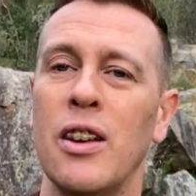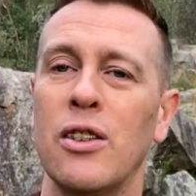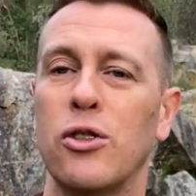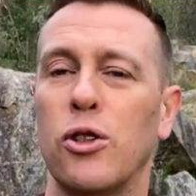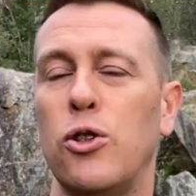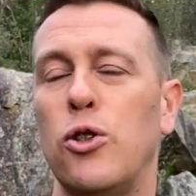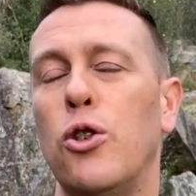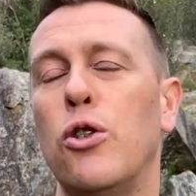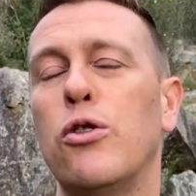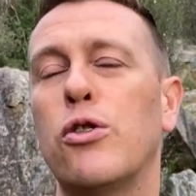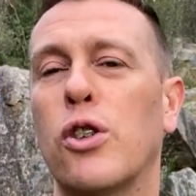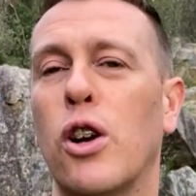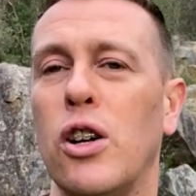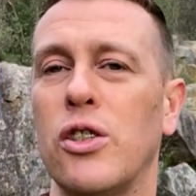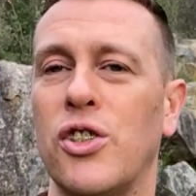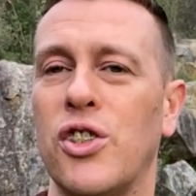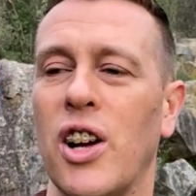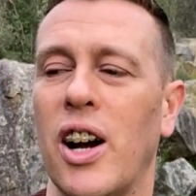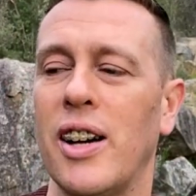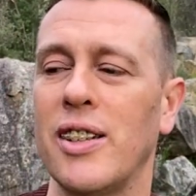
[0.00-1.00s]
So use
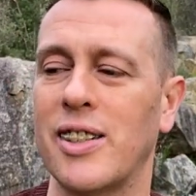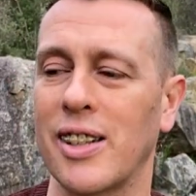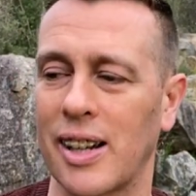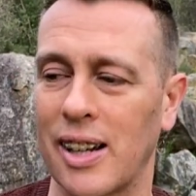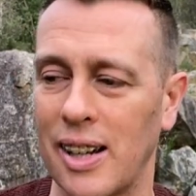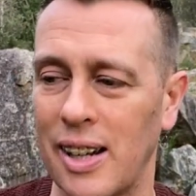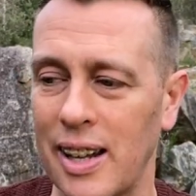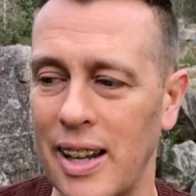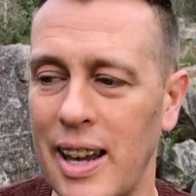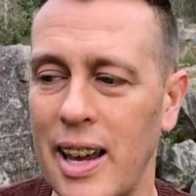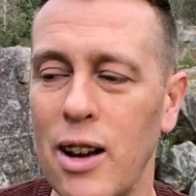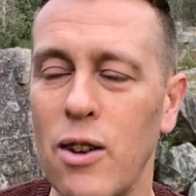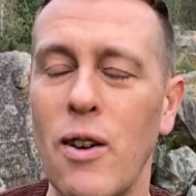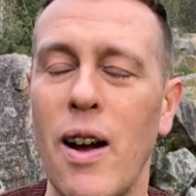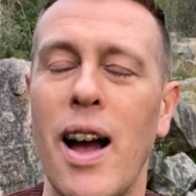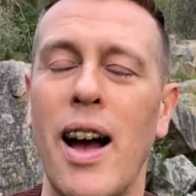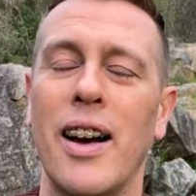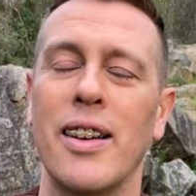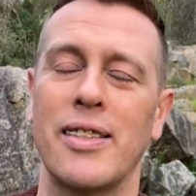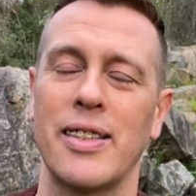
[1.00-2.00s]
kochii to clear
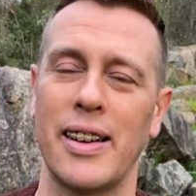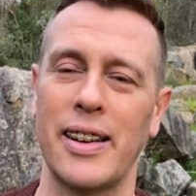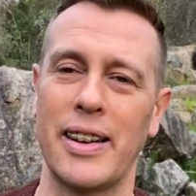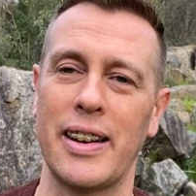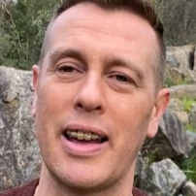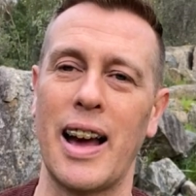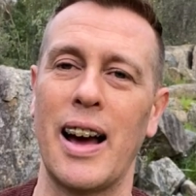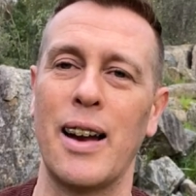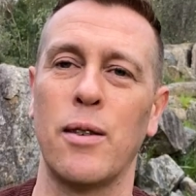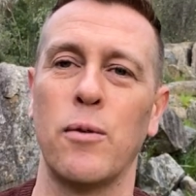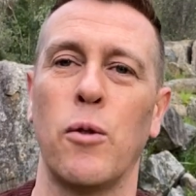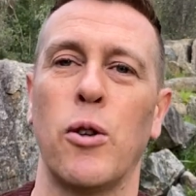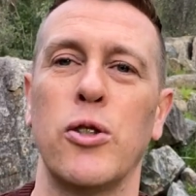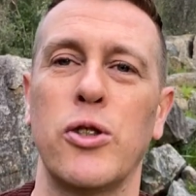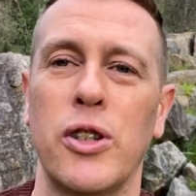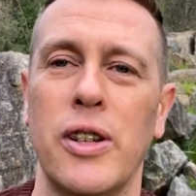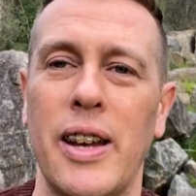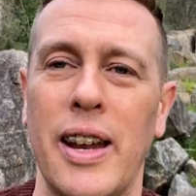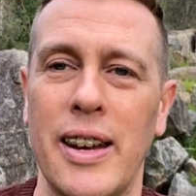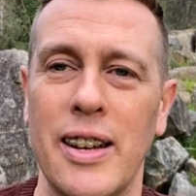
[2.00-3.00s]
out any
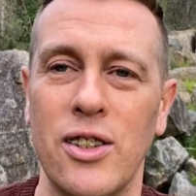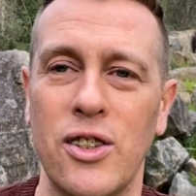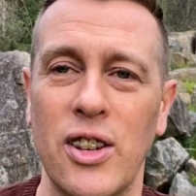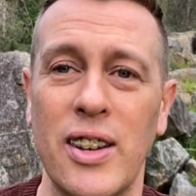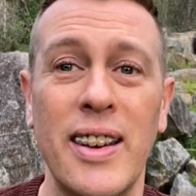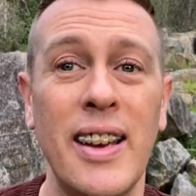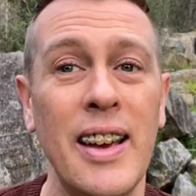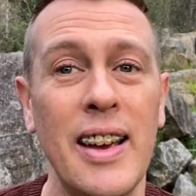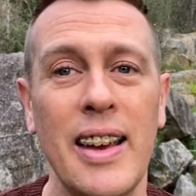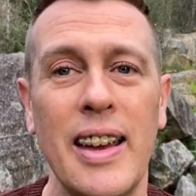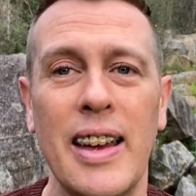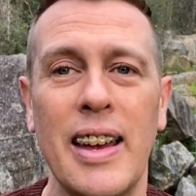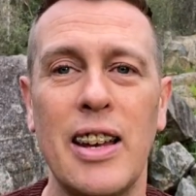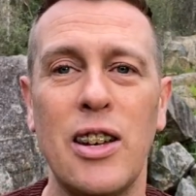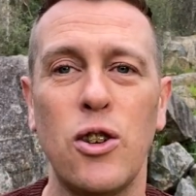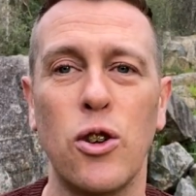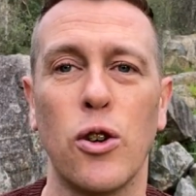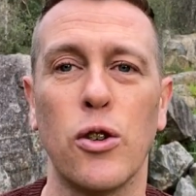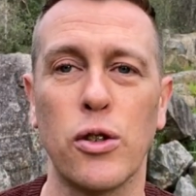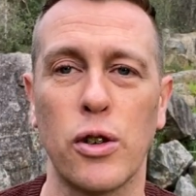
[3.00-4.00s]
unwanted energy
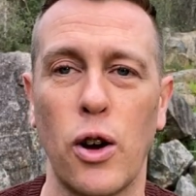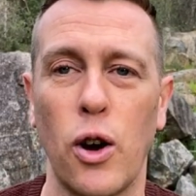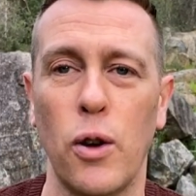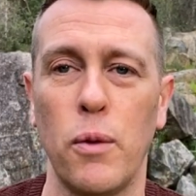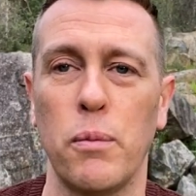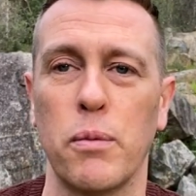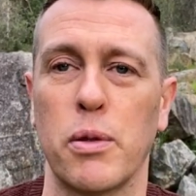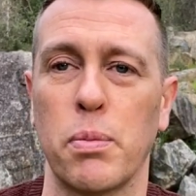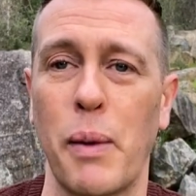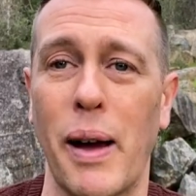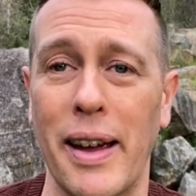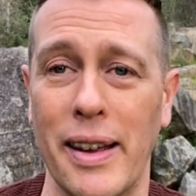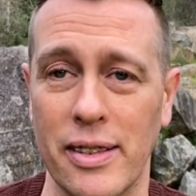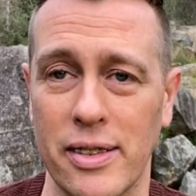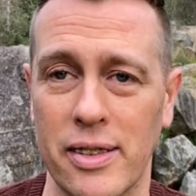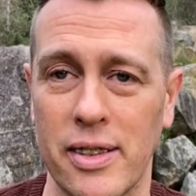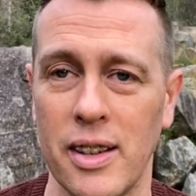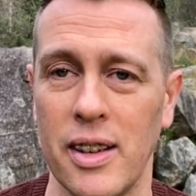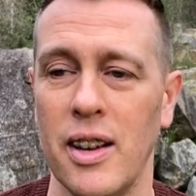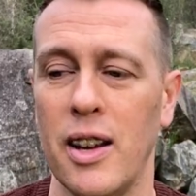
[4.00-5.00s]
in your home
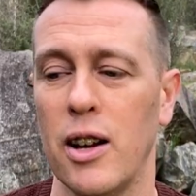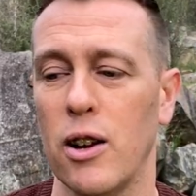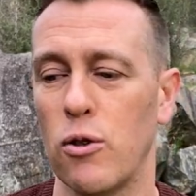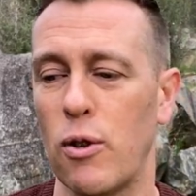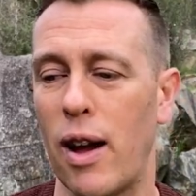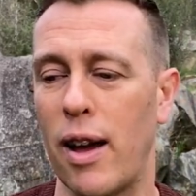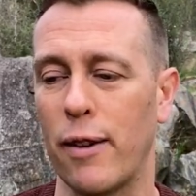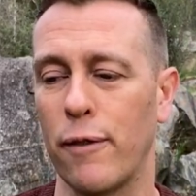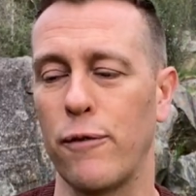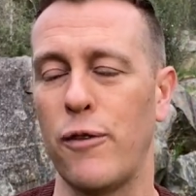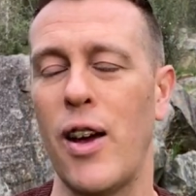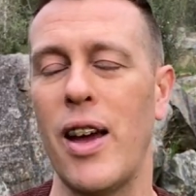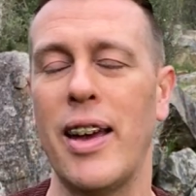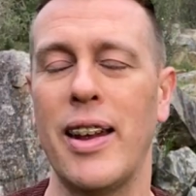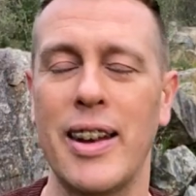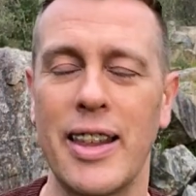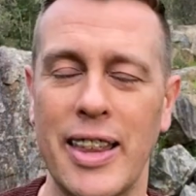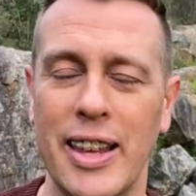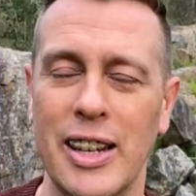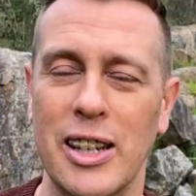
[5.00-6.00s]
space, around
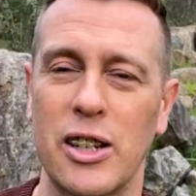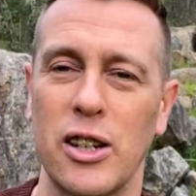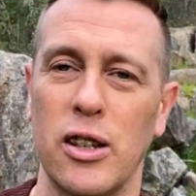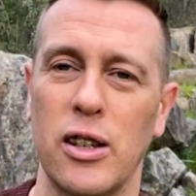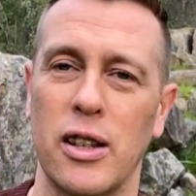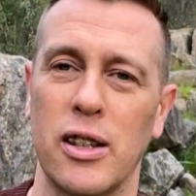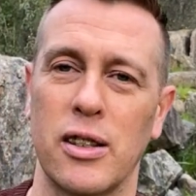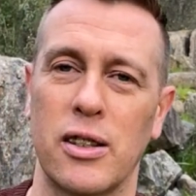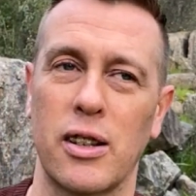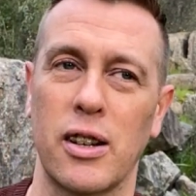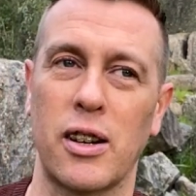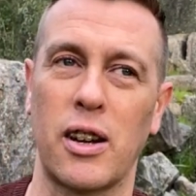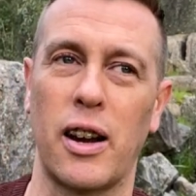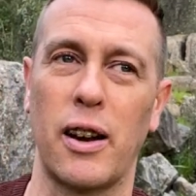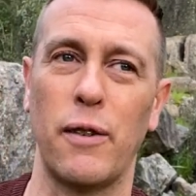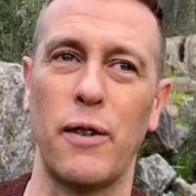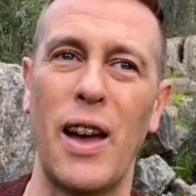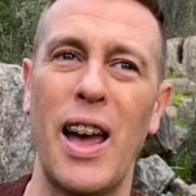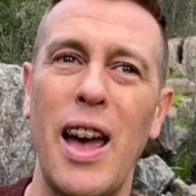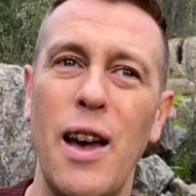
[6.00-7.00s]
anything that's
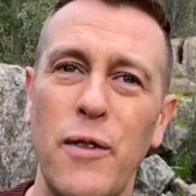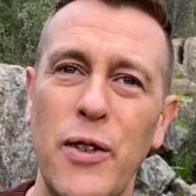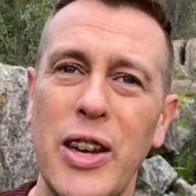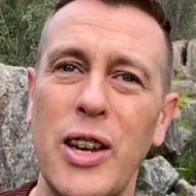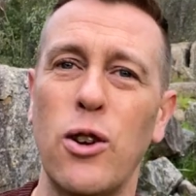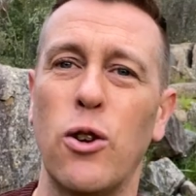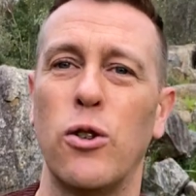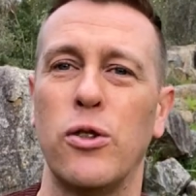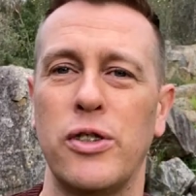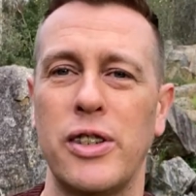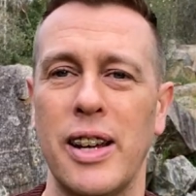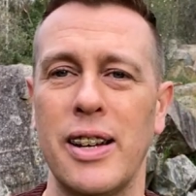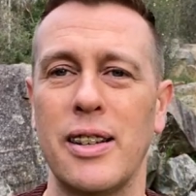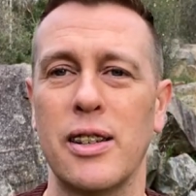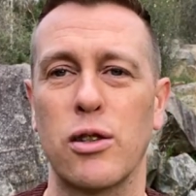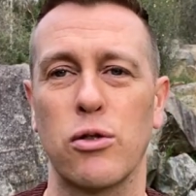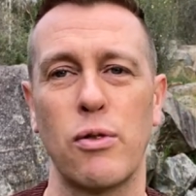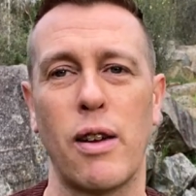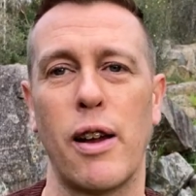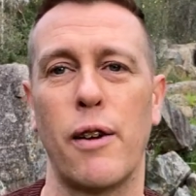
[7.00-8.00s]
kind of heavy or
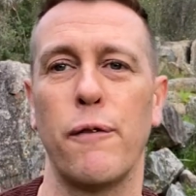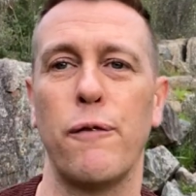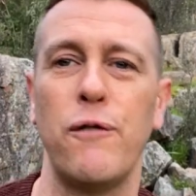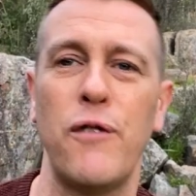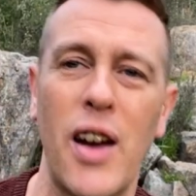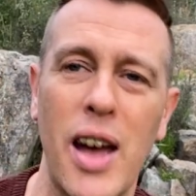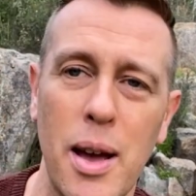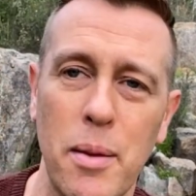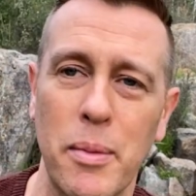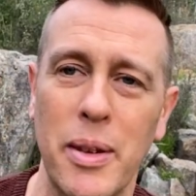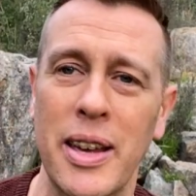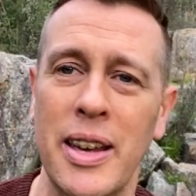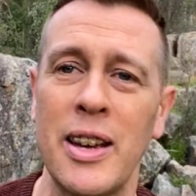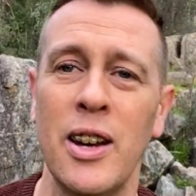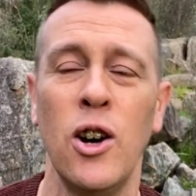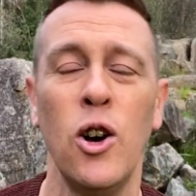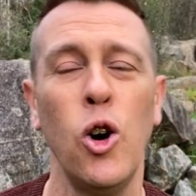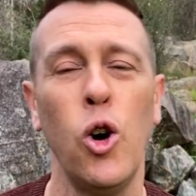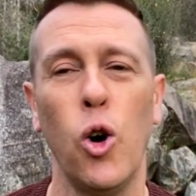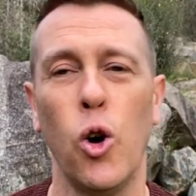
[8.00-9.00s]
dense around family
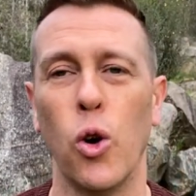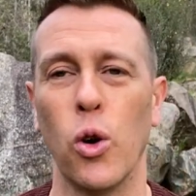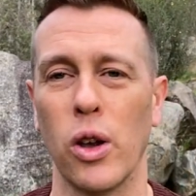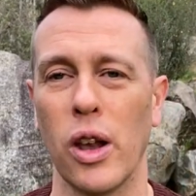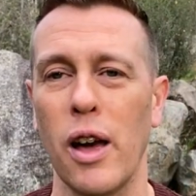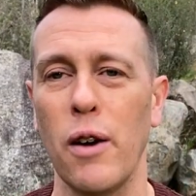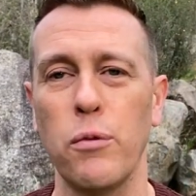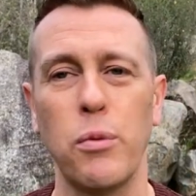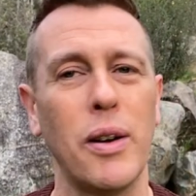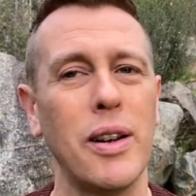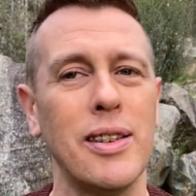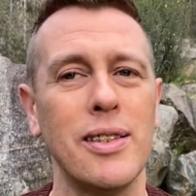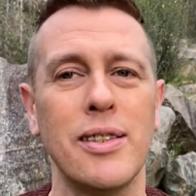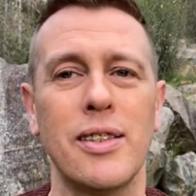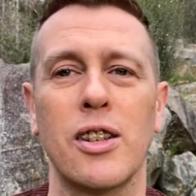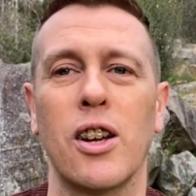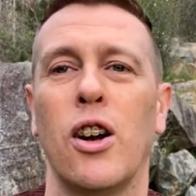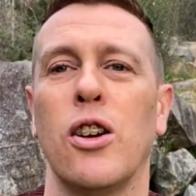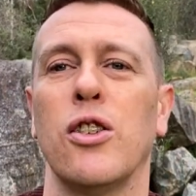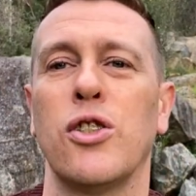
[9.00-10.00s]
or loved
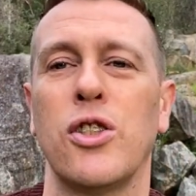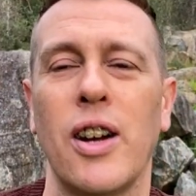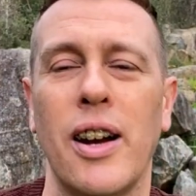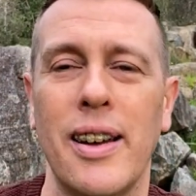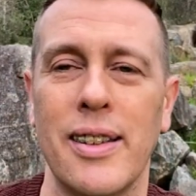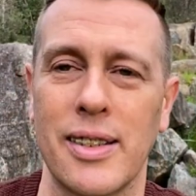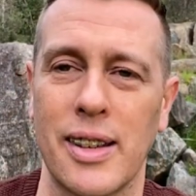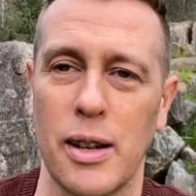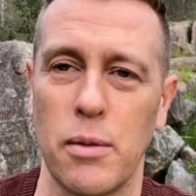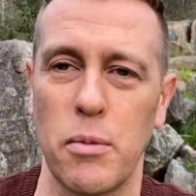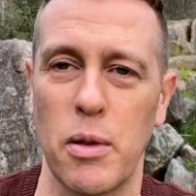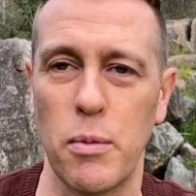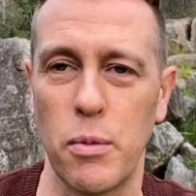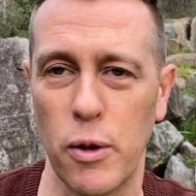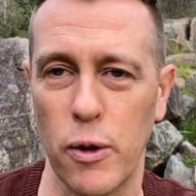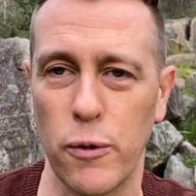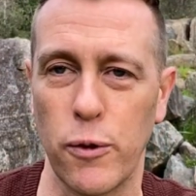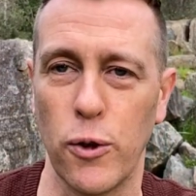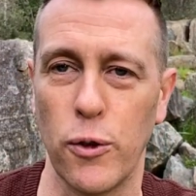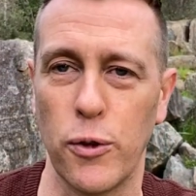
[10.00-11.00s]
ones, kochii is going to be
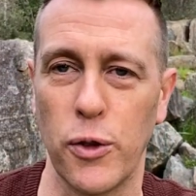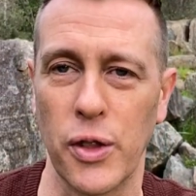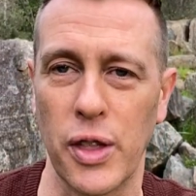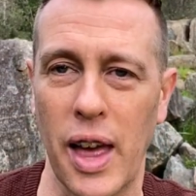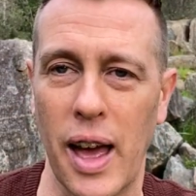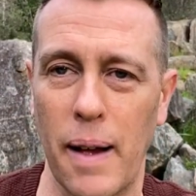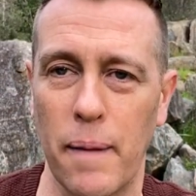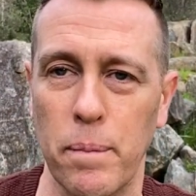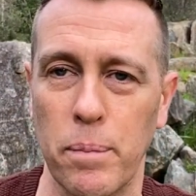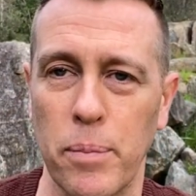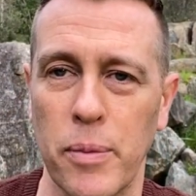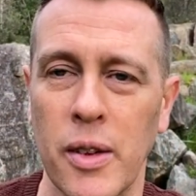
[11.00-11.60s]
beautiful for that.